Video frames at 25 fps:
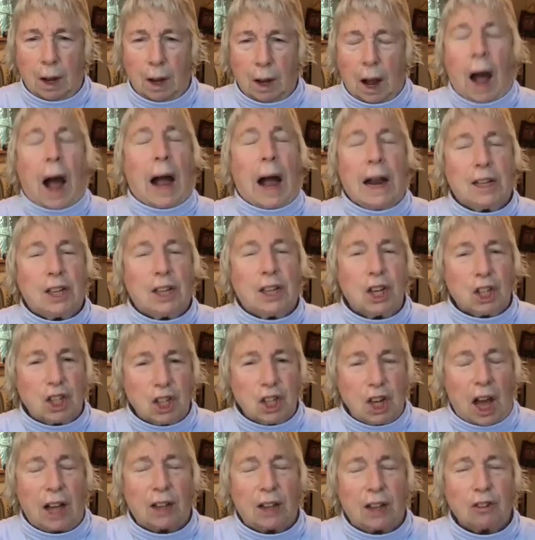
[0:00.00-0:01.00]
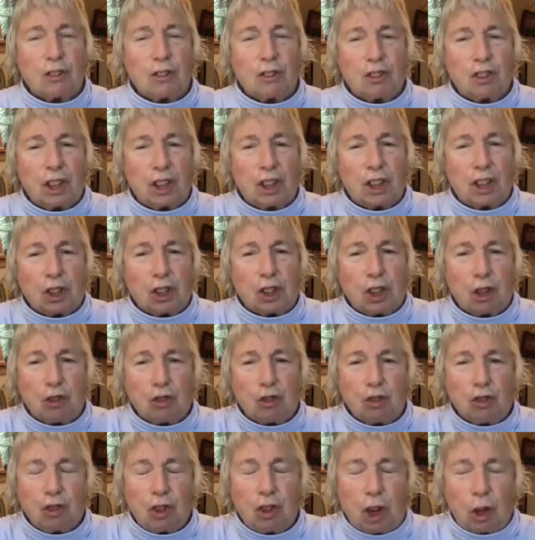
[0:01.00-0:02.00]
I did not seek to
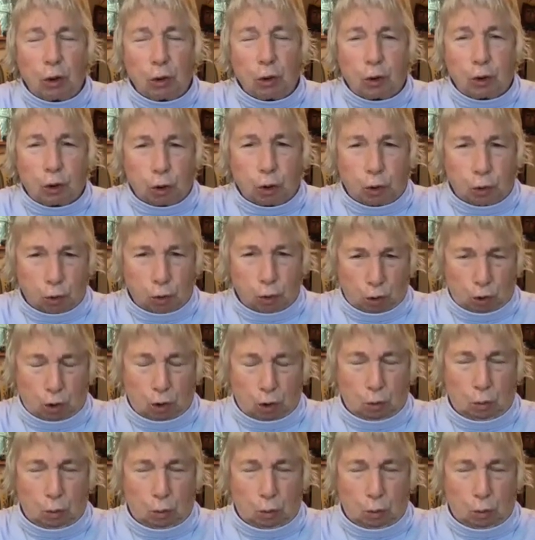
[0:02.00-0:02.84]
shelter you